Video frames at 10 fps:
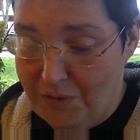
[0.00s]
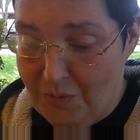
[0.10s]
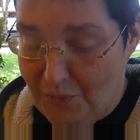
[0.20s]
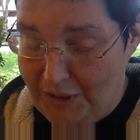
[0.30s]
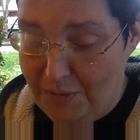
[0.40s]

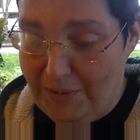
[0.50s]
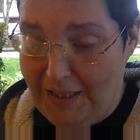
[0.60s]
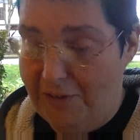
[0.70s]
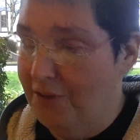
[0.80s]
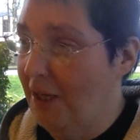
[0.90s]
when you
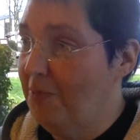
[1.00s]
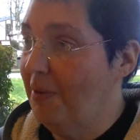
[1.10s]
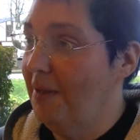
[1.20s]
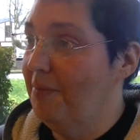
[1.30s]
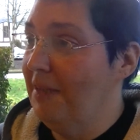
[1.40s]
pray, do not
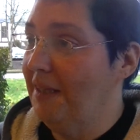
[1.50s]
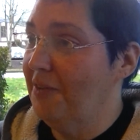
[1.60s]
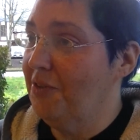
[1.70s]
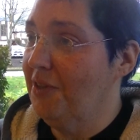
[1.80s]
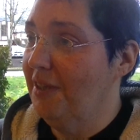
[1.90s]
be
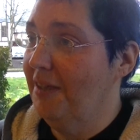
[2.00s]
as the